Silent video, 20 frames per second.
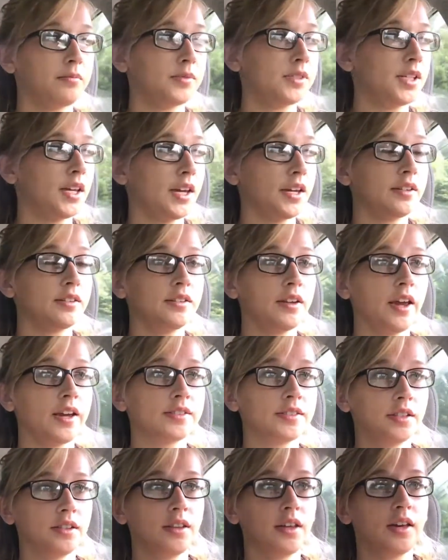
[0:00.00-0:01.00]
stand
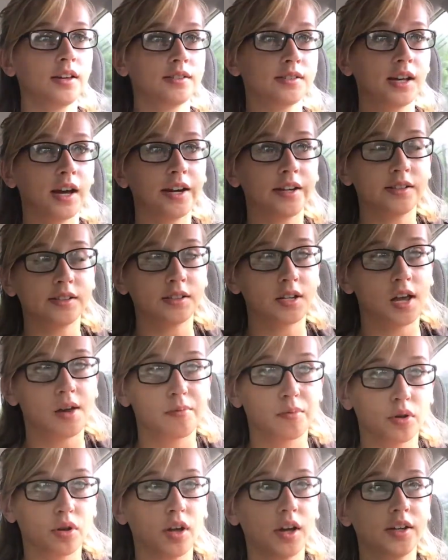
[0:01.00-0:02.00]
next to the side of the
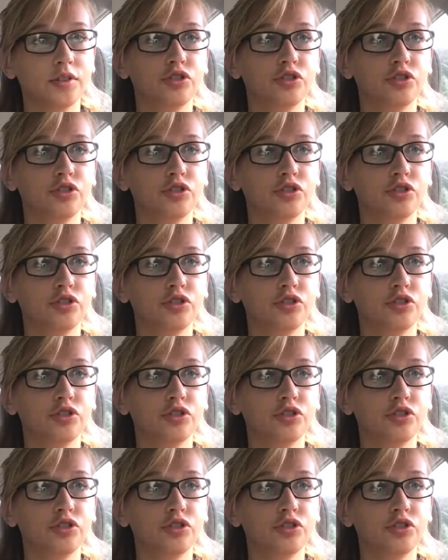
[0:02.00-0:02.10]
table